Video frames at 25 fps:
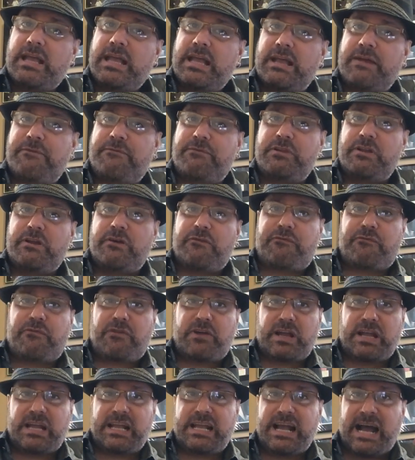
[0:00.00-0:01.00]
if you
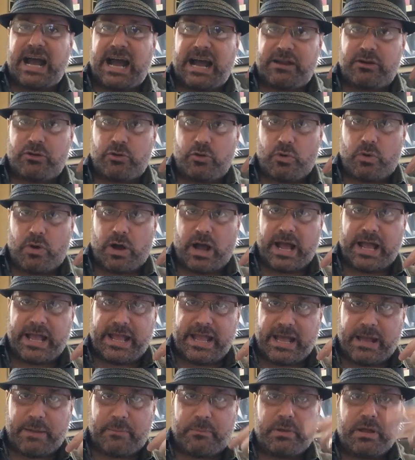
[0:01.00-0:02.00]
forgot who I
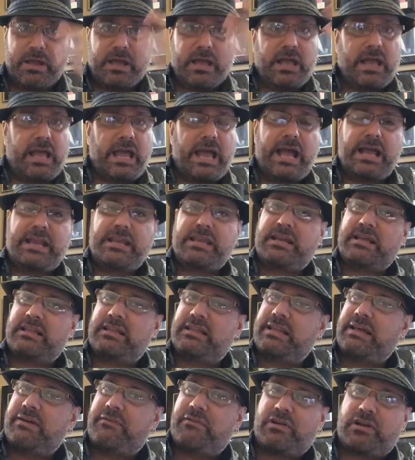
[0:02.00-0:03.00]
am and you're
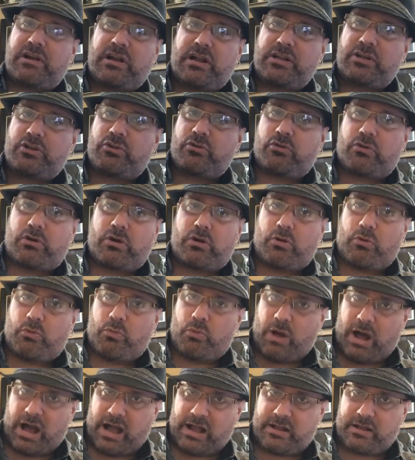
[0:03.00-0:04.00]
living under a
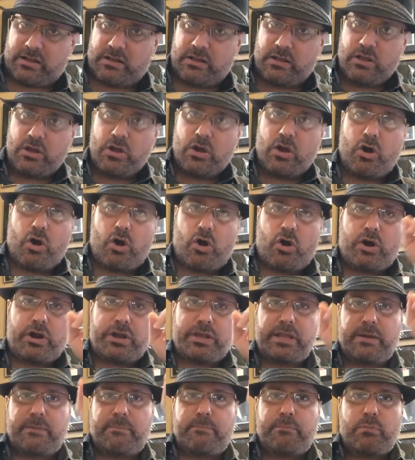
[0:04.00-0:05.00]
rock, or
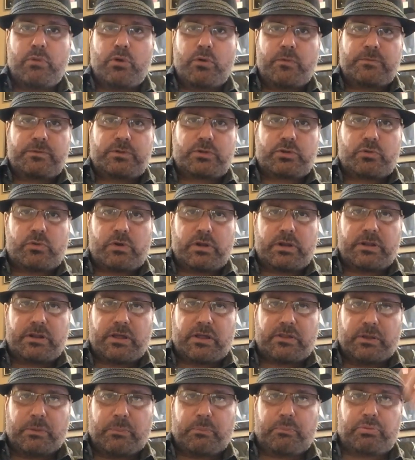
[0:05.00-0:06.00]
you move to
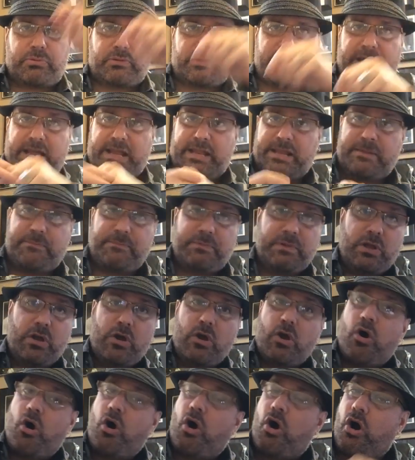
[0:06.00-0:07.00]
another planet,
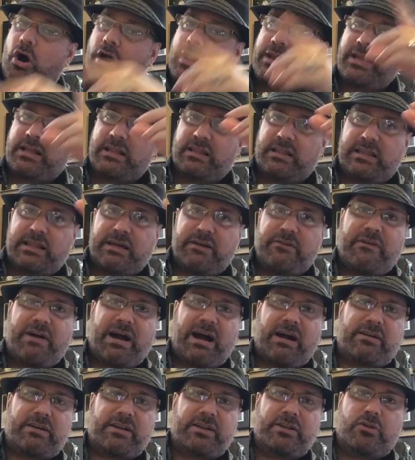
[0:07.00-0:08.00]
or you live
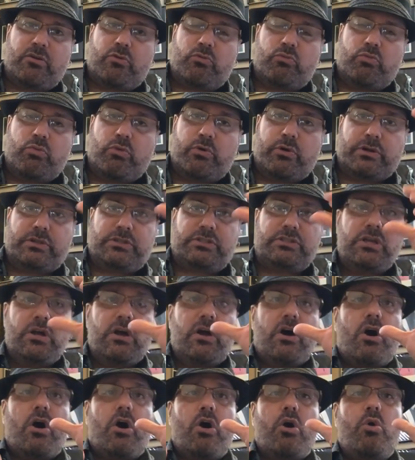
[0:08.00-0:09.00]
out in the woods,
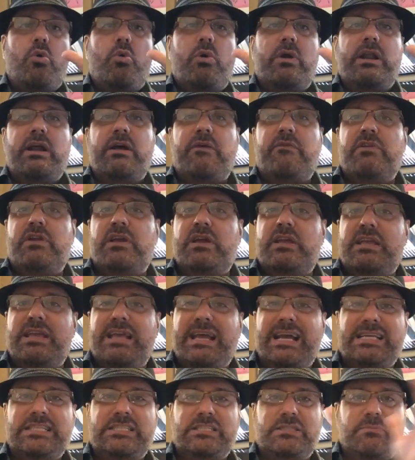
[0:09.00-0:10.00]
or whatever the
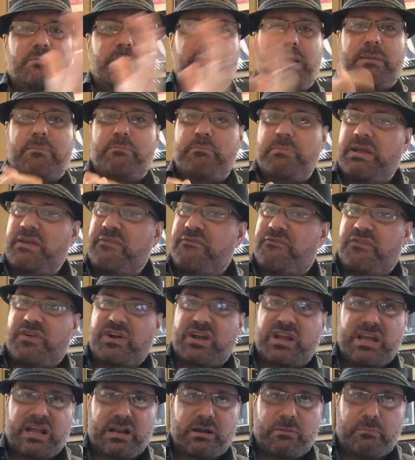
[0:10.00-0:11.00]
case may be,
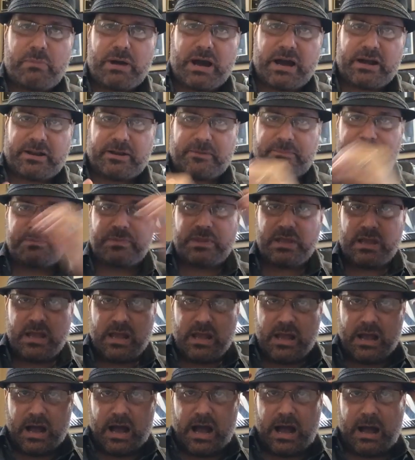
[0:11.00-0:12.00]
forget about it.
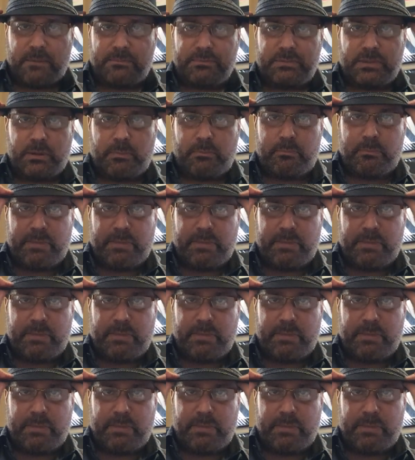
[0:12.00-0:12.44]
I'm the